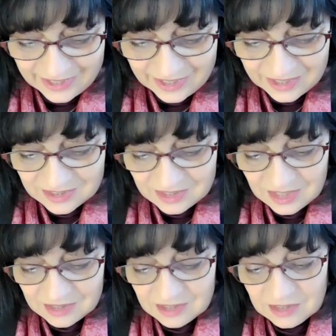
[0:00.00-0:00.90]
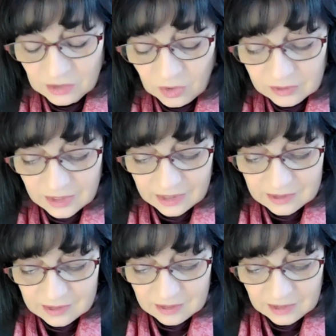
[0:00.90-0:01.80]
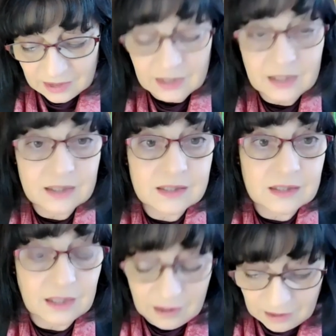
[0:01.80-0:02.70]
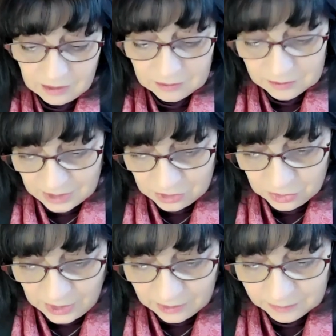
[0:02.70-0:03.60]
since the context is ritual.